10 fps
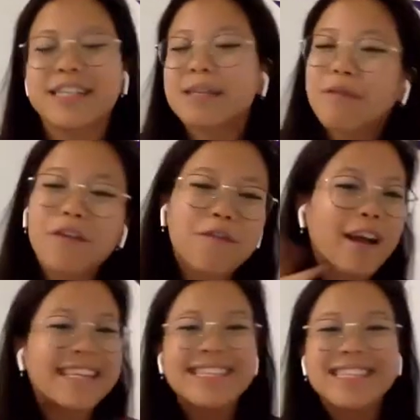Some of your
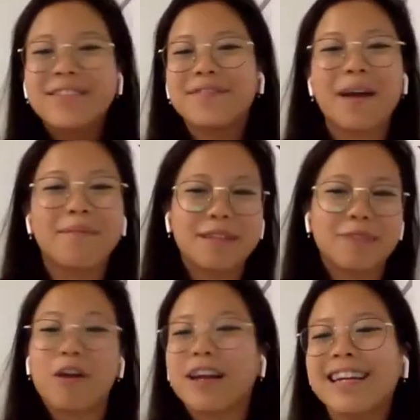friends and
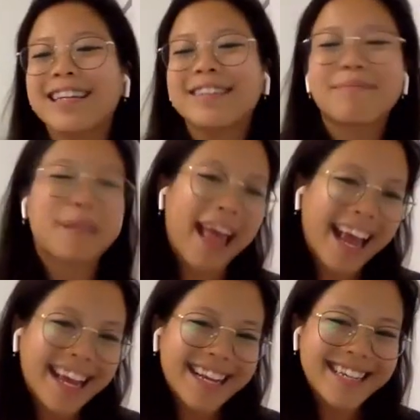family running,
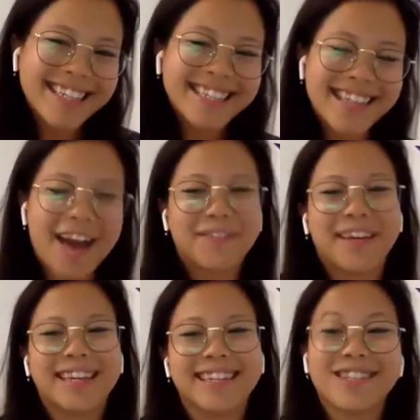playing,
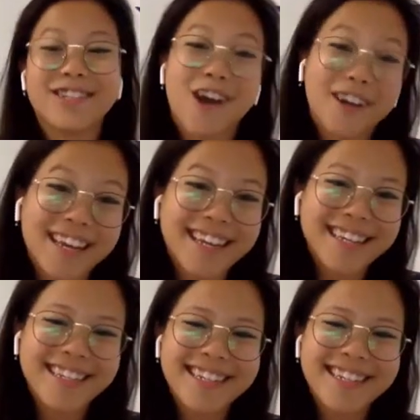laughing, talking.